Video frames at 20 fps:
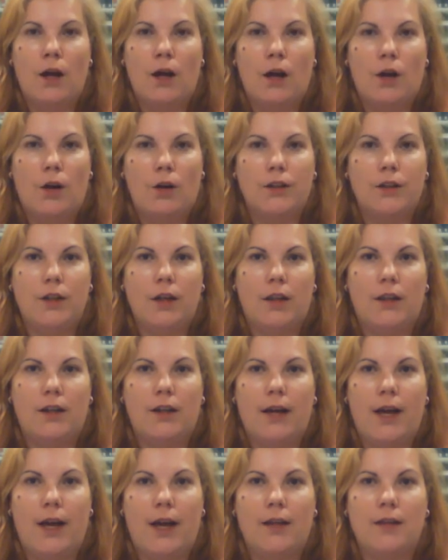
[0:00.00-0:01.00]
On the
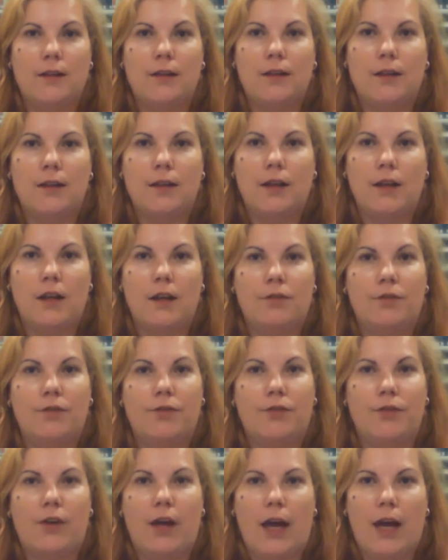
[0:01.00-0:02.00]
other hand,
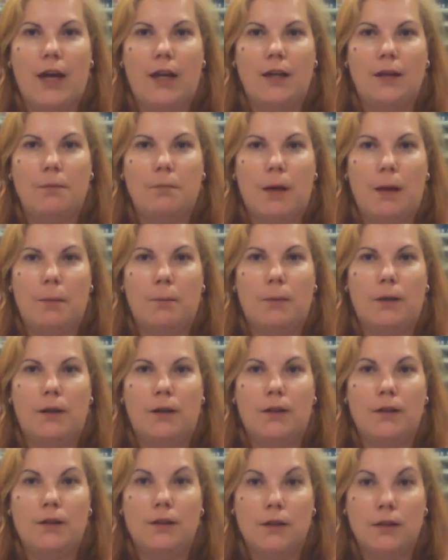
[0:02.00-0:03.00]
if any
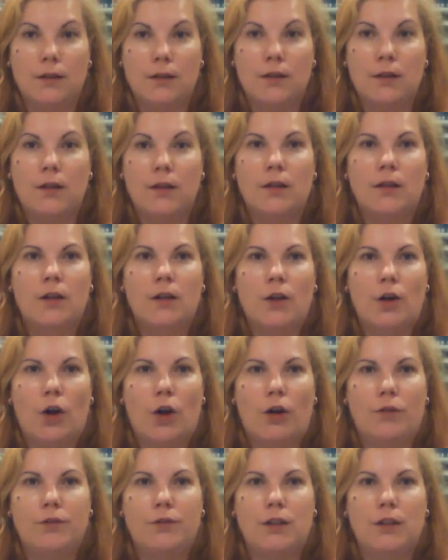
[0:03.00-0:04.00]
member
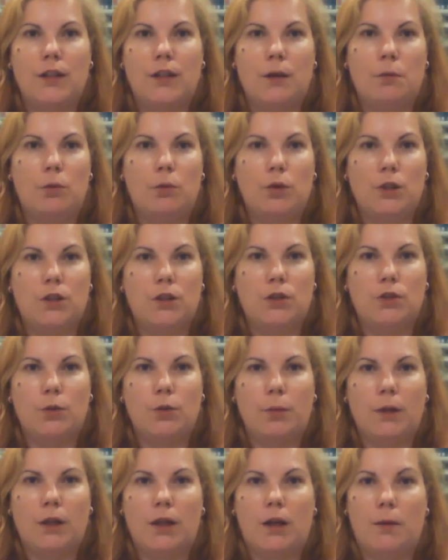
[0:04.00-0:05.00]
of the team wish to
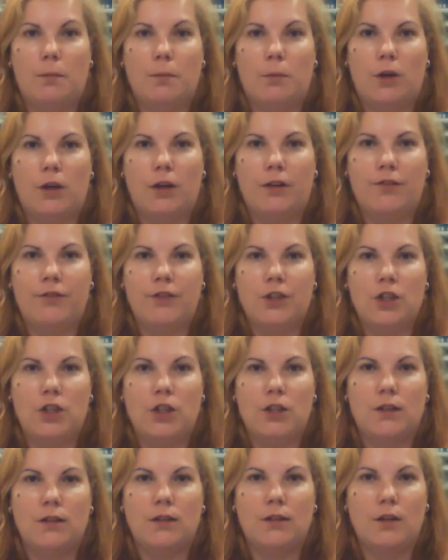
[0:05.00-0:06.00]
become more
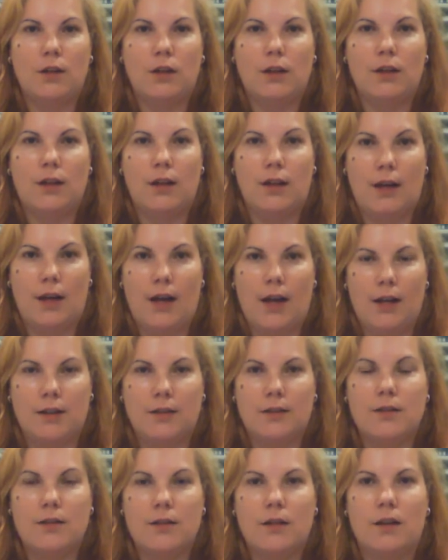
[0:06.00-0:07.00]
efficient
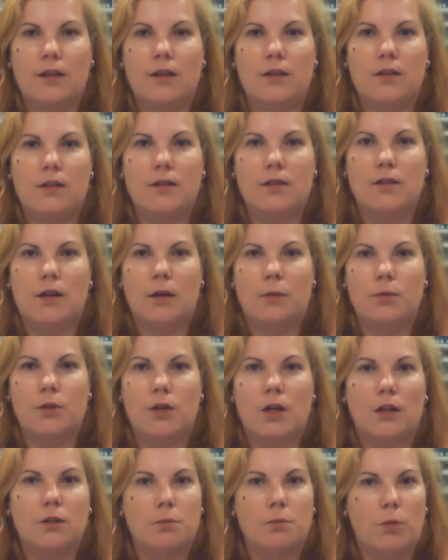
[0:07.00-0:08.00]
and study the
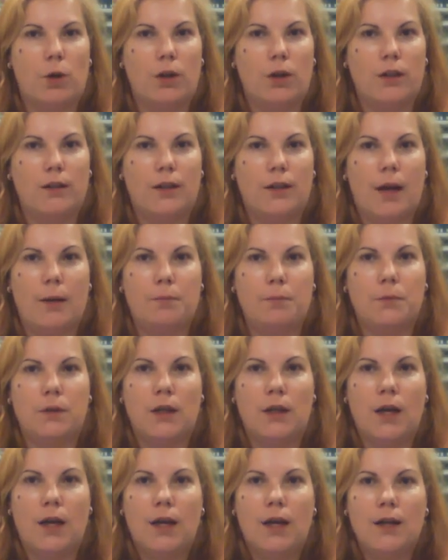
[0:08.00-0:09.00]
subject more in depth,
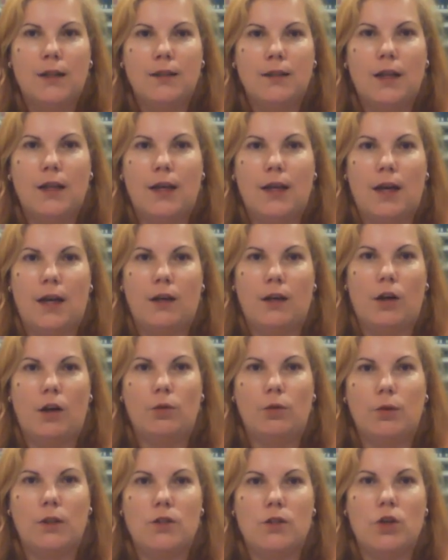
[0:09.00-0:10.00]
they can
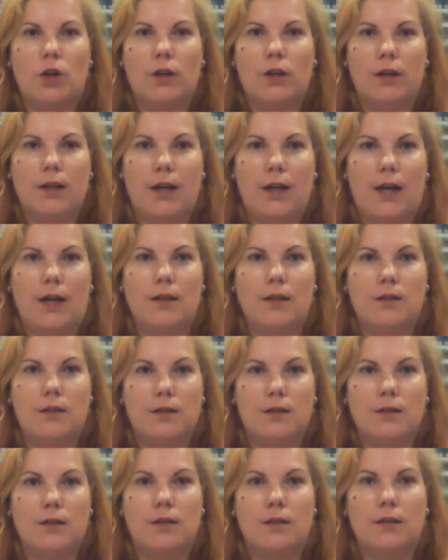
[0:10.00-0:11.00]
always
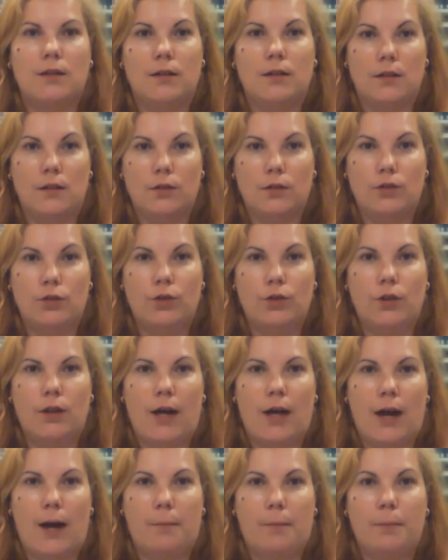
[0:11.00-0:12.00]
organize through the
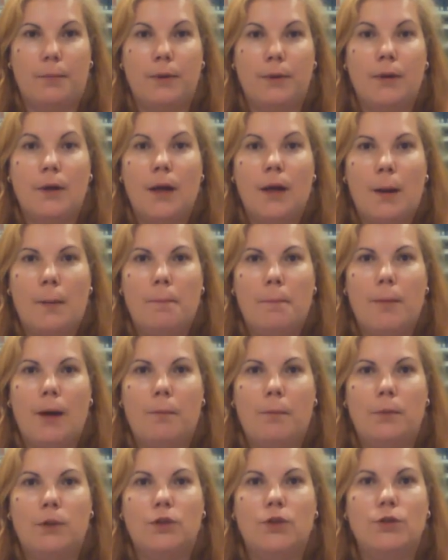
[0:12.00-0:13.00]
app
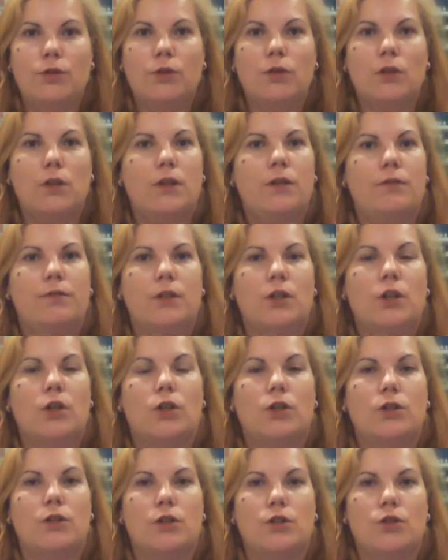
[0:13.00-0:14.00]
members to deliver
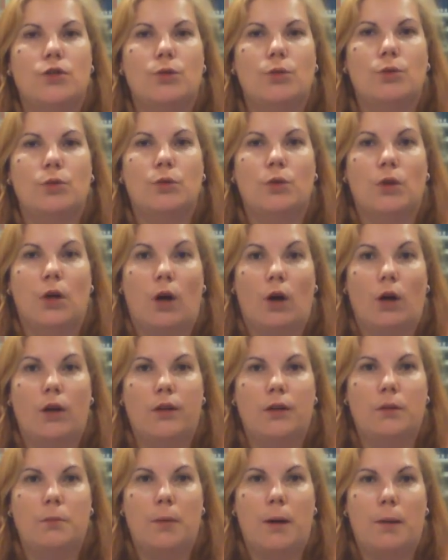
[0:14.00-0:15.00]
courses to
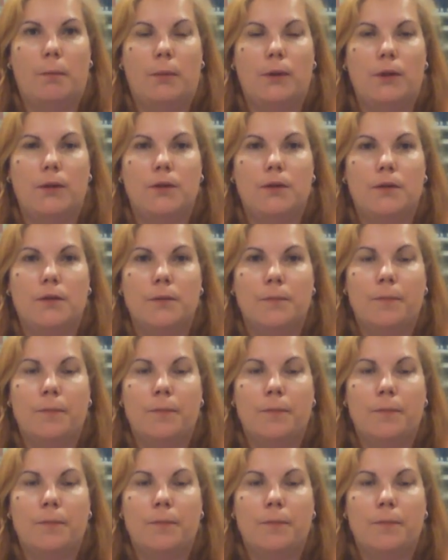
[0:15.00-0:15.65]
other members.